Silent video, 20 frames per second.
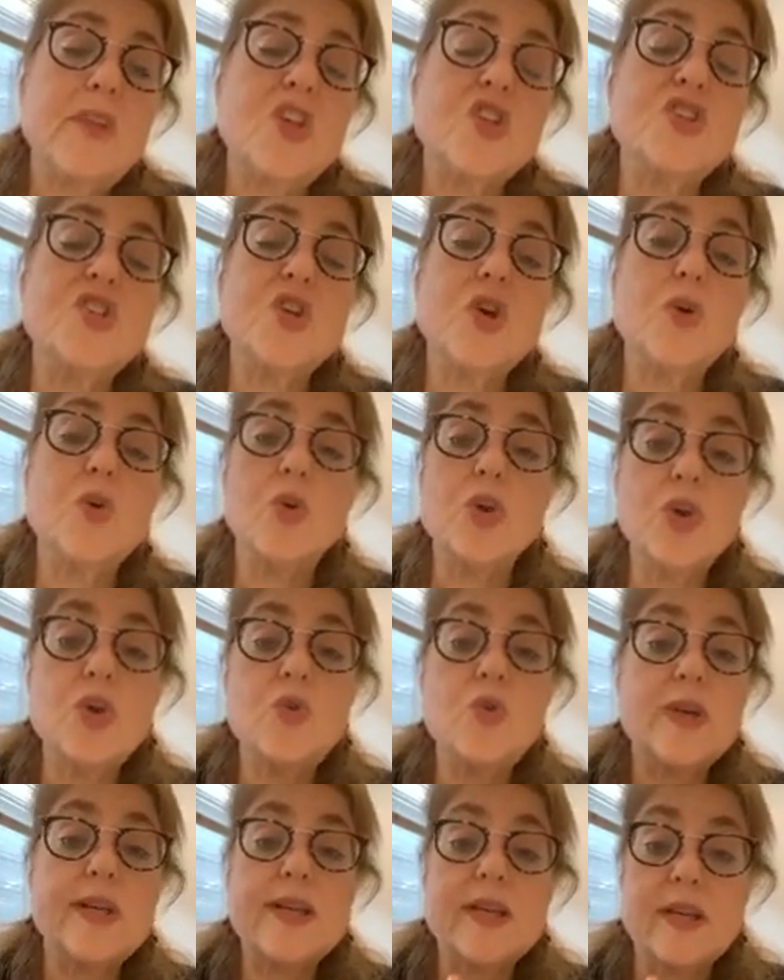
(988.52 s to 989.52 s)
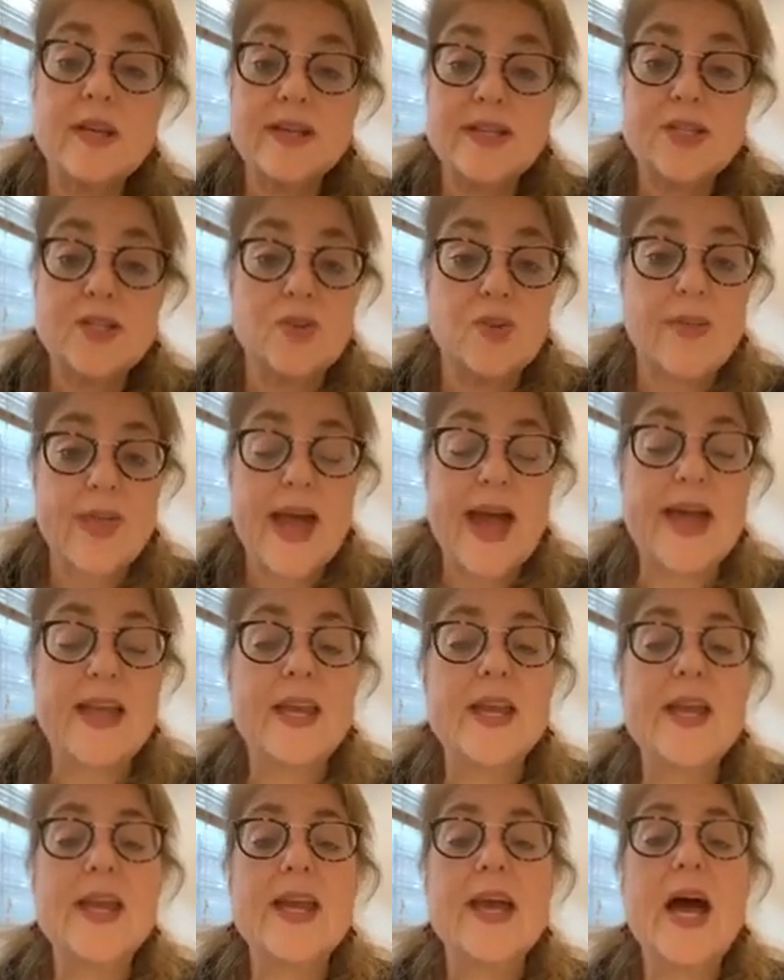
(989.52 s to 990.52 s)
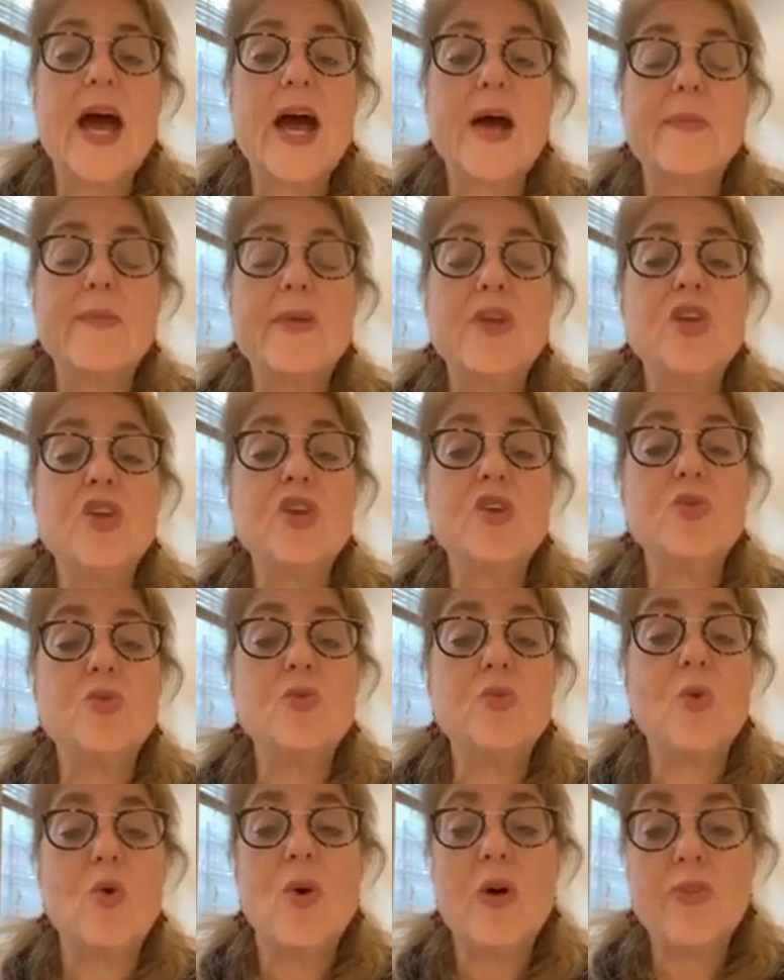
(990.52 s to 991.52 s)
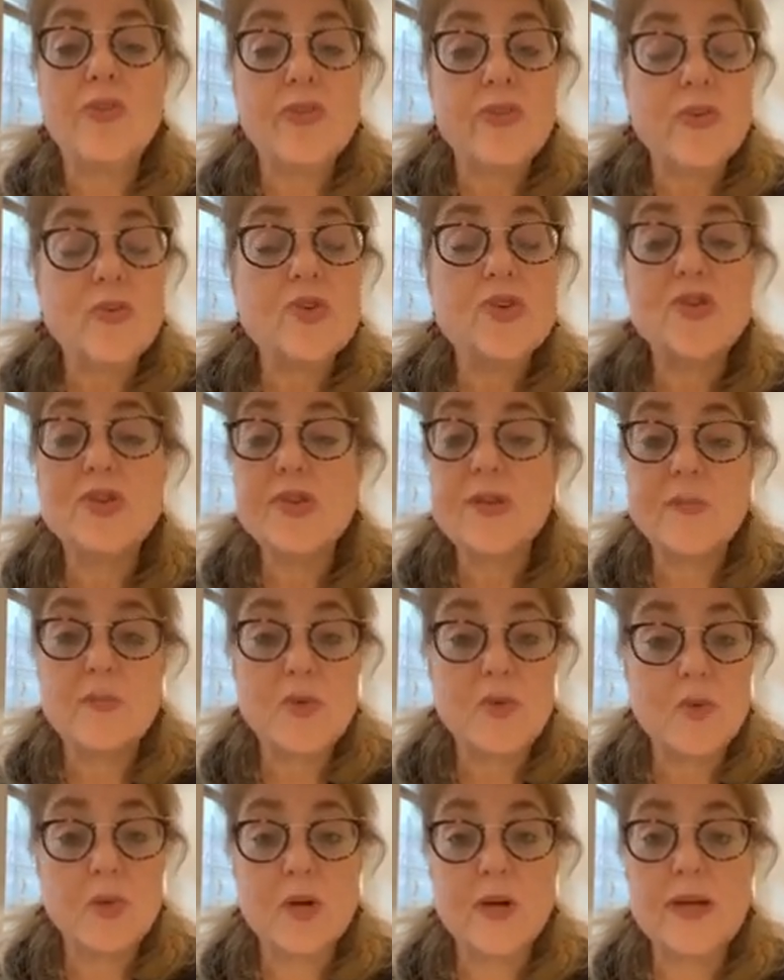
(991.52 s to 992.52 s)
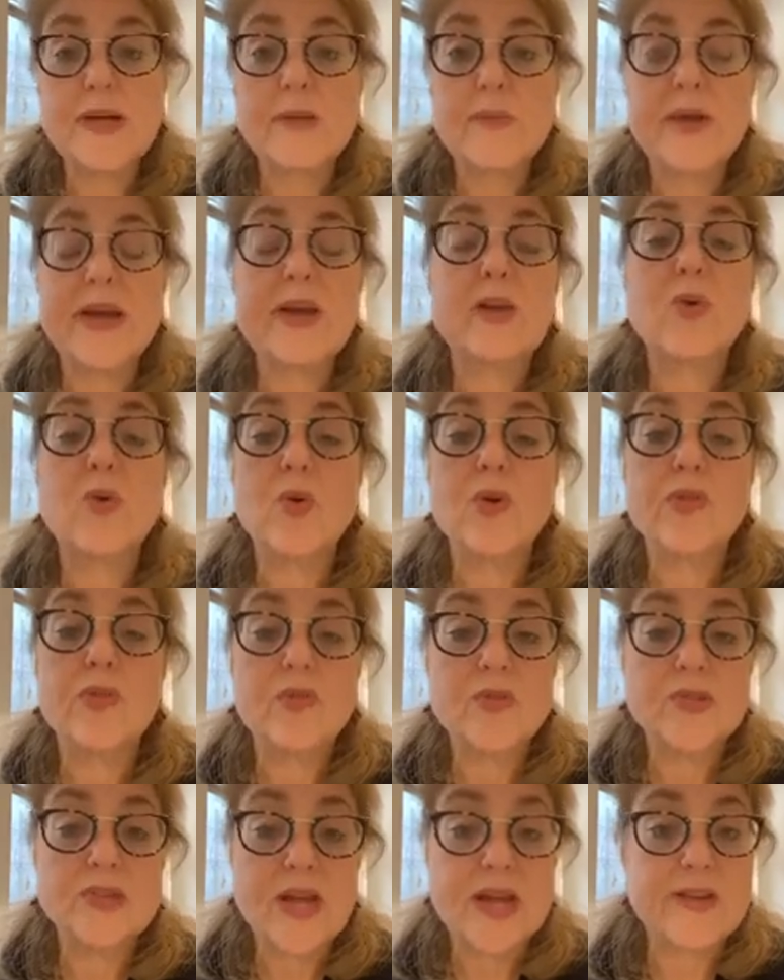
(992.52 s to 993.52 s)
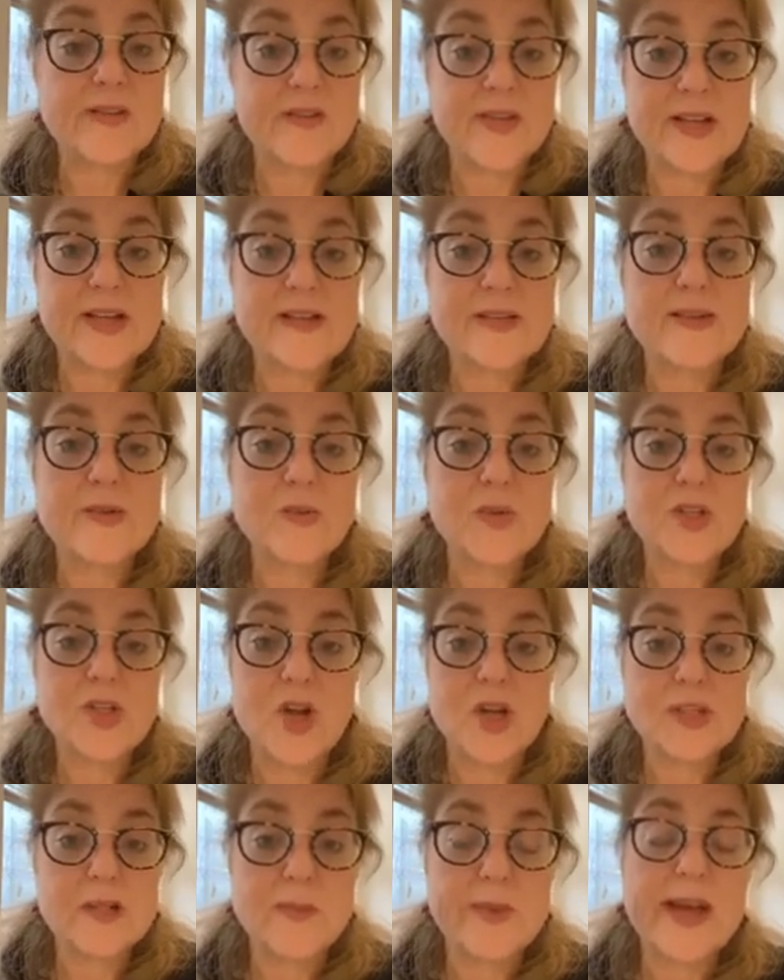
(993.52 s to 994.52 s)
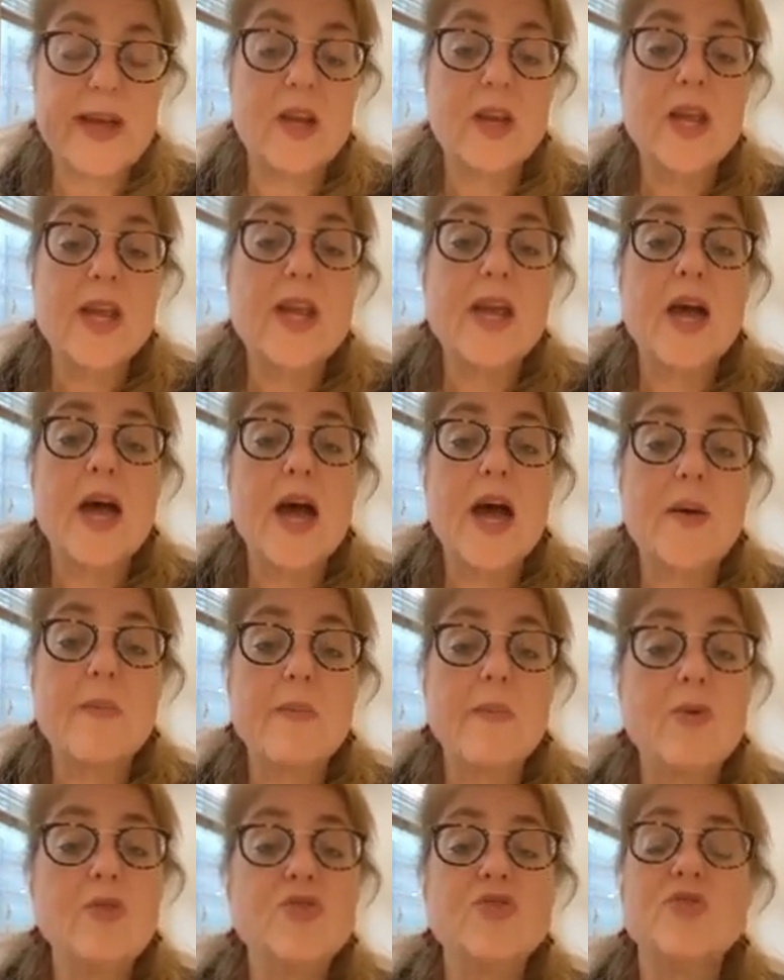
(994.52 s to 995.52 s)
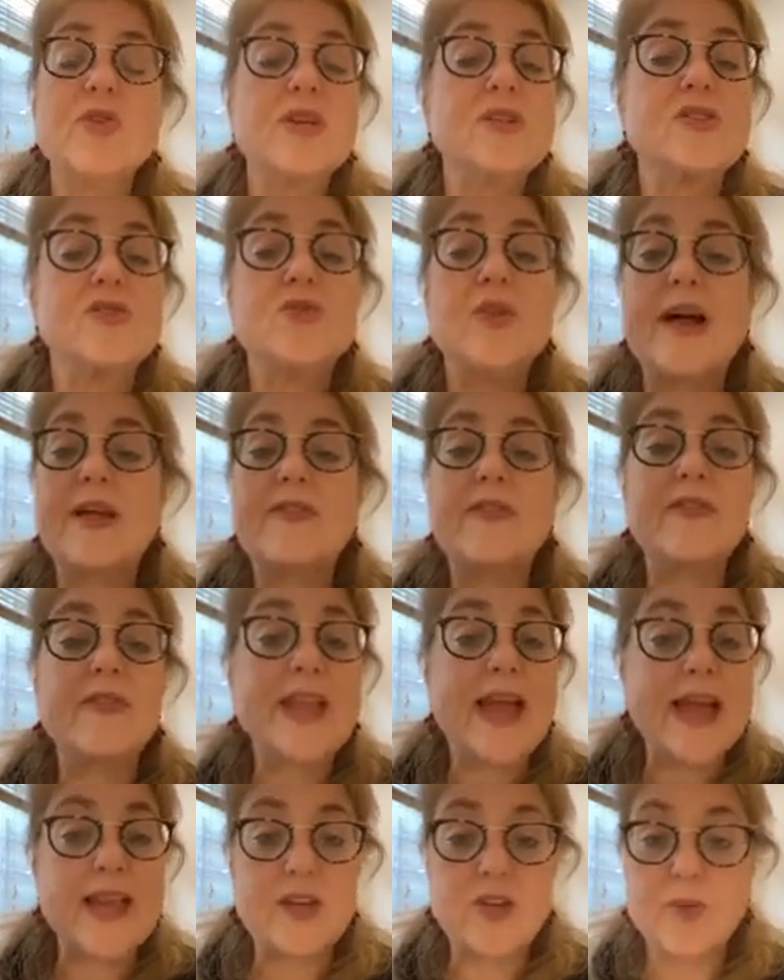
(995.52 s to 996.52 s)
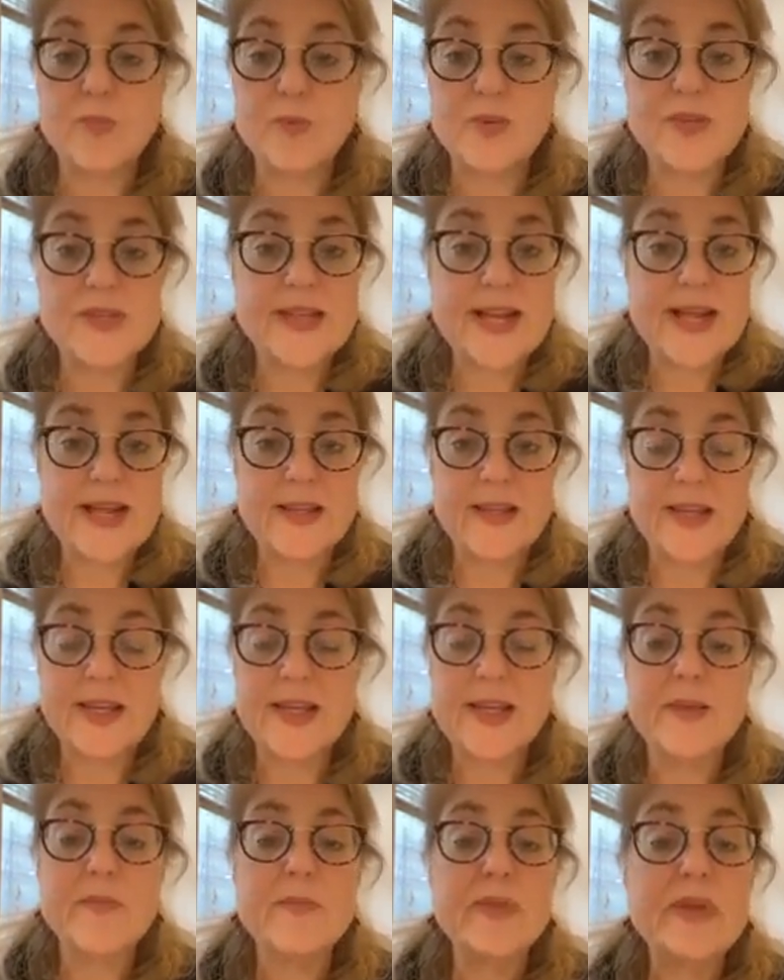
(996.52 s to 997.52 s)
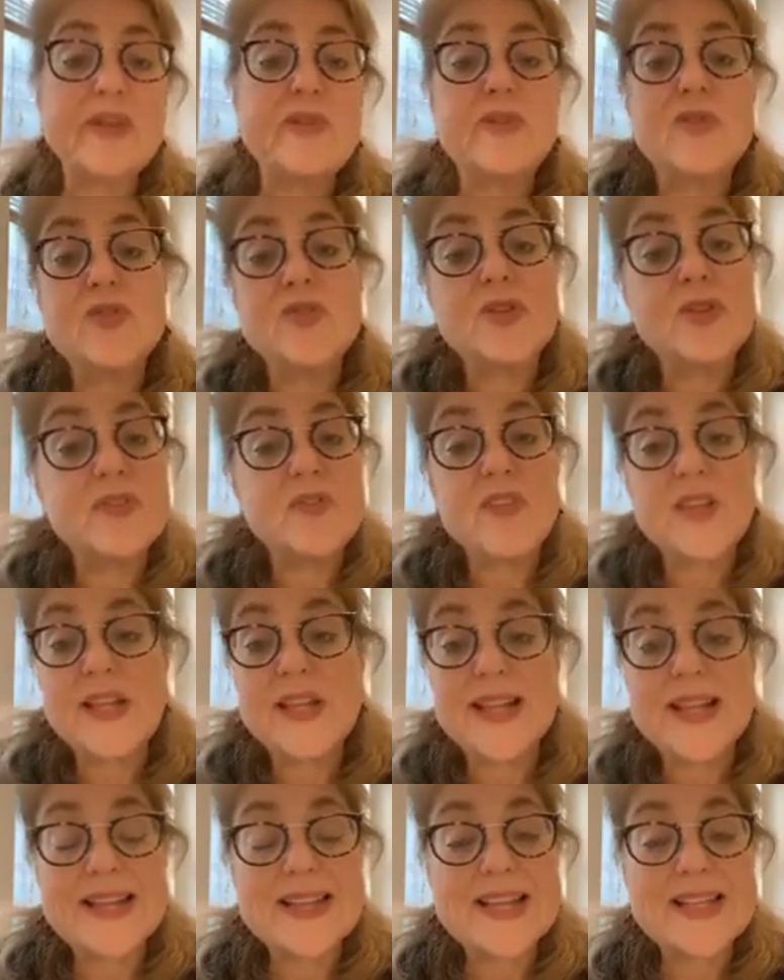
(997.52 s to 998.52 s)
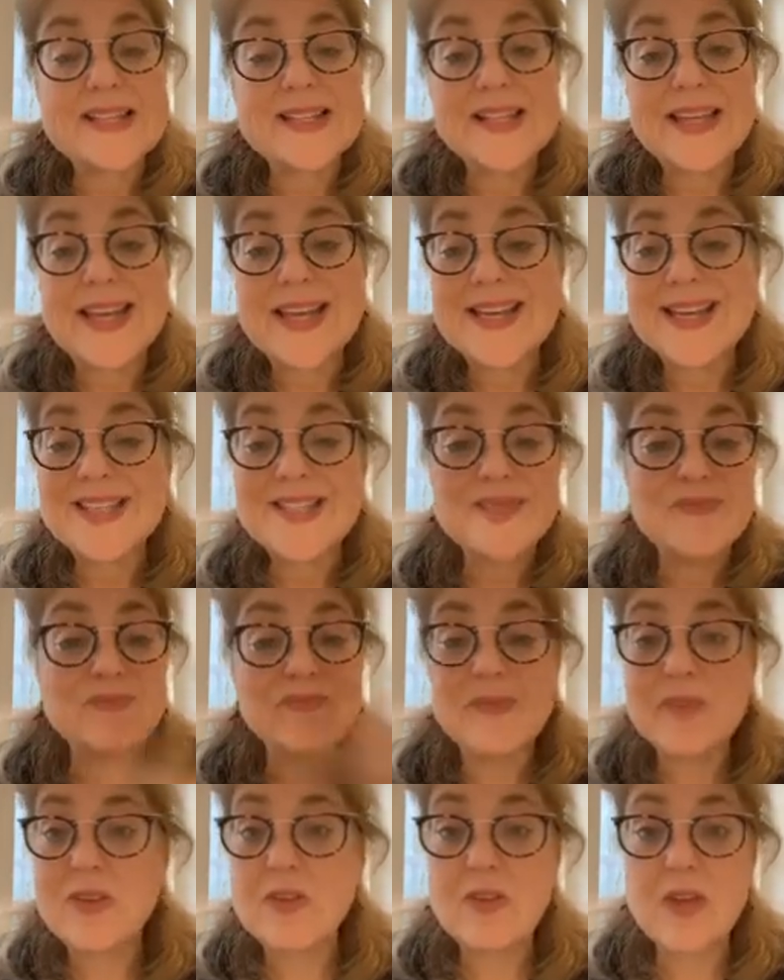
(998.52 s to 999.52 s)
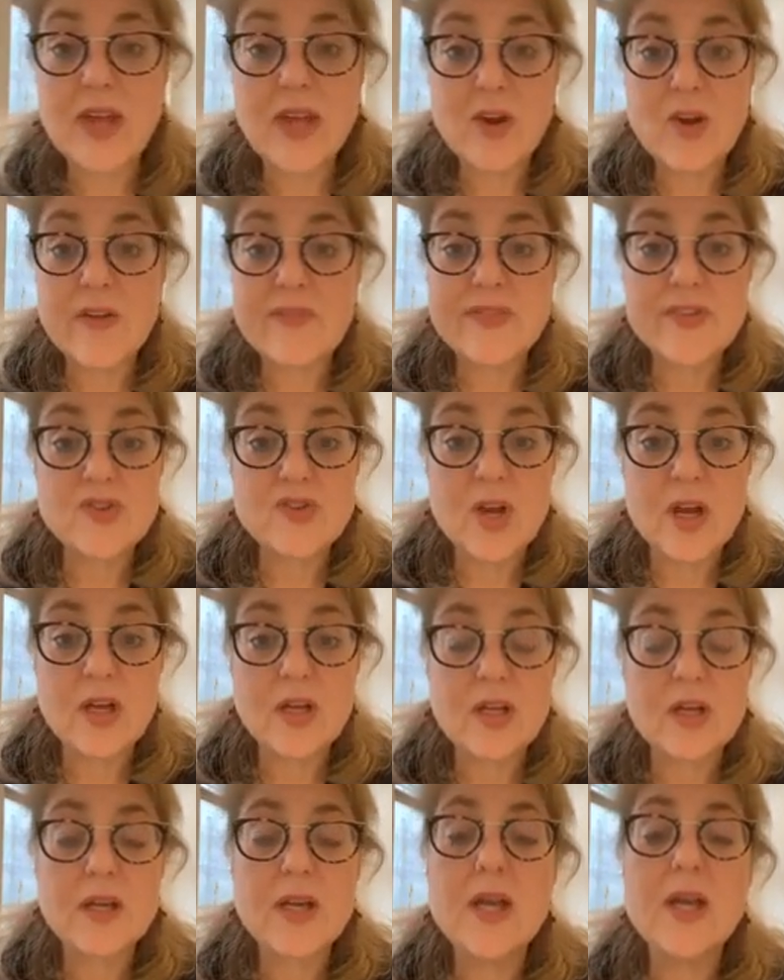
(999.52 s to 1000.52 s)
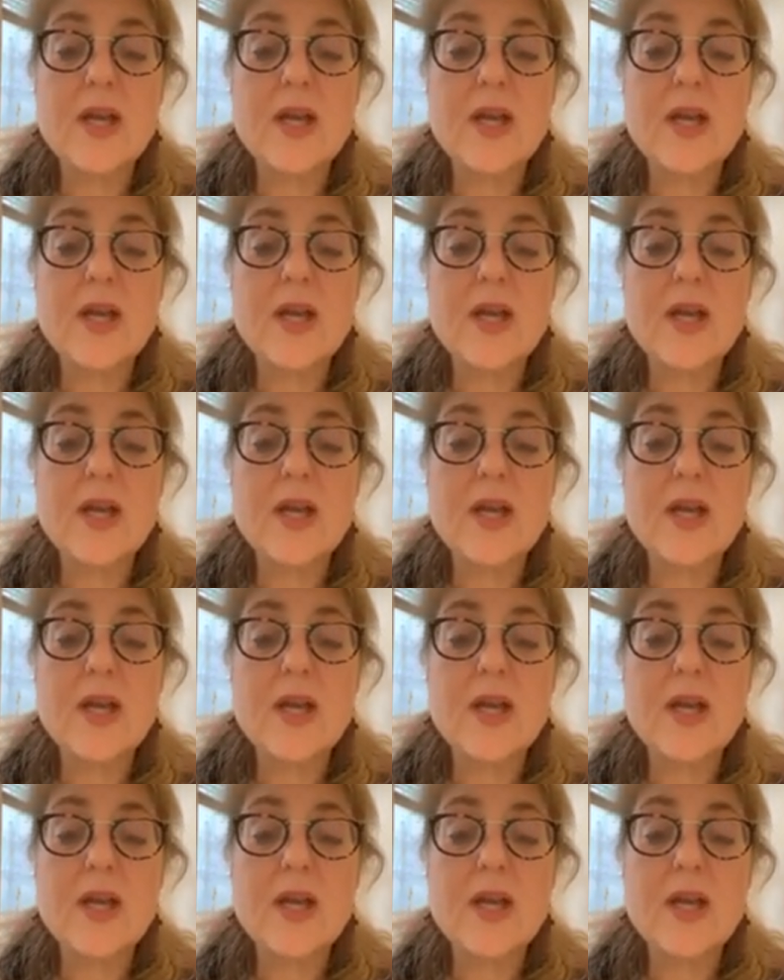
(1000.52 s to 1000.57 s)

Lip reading: So you can consider that. You also shouldn't be worried about all those side effects that we talked about. Most drugs do not flatten your personality, but if you start feeling like that's the case, you'll get off the drug.